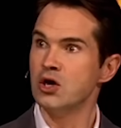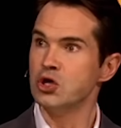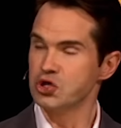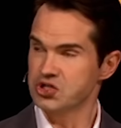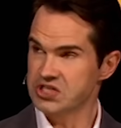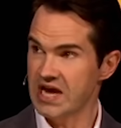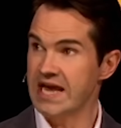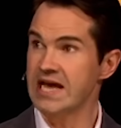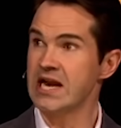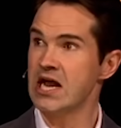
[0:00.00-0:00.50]
You're
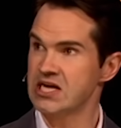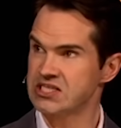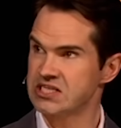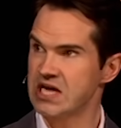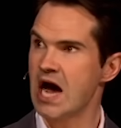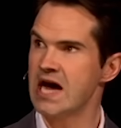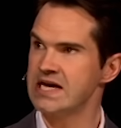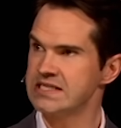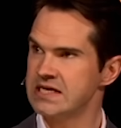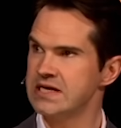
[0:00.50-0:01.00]
taking her
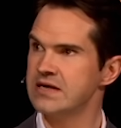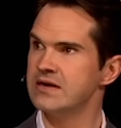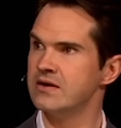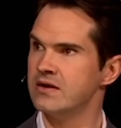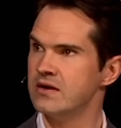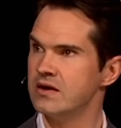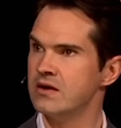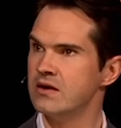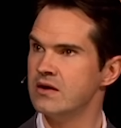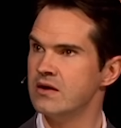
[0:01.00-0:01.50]
side?
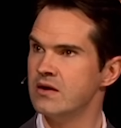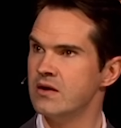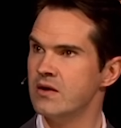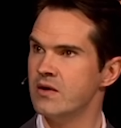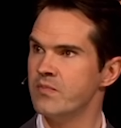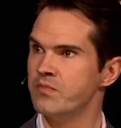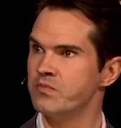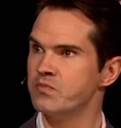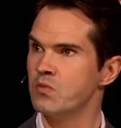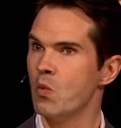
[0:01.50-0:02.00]

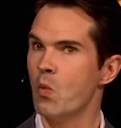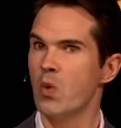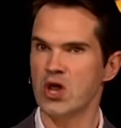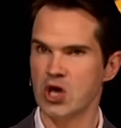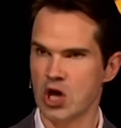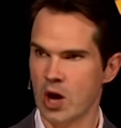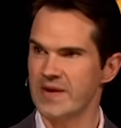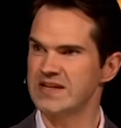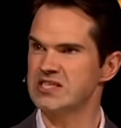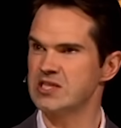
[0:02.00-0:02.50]
Why don't
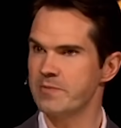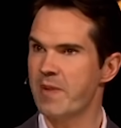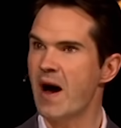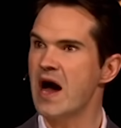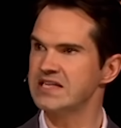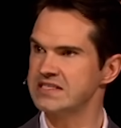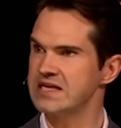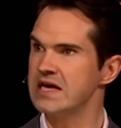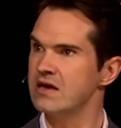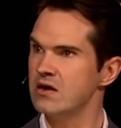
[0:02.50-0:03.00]
you go back to the
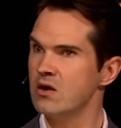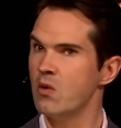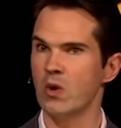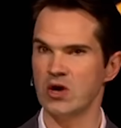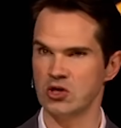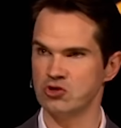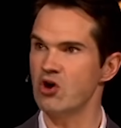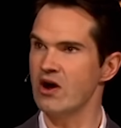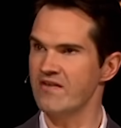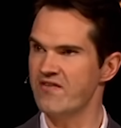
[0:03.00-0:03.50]
party? Why
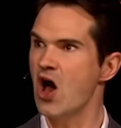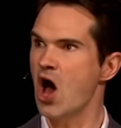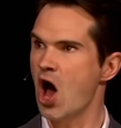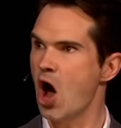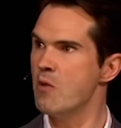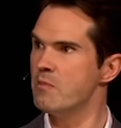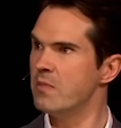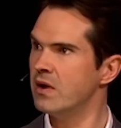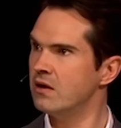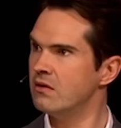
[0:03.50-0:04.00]
don't you drive her
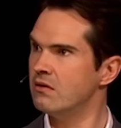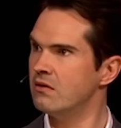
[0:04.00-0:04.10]
home?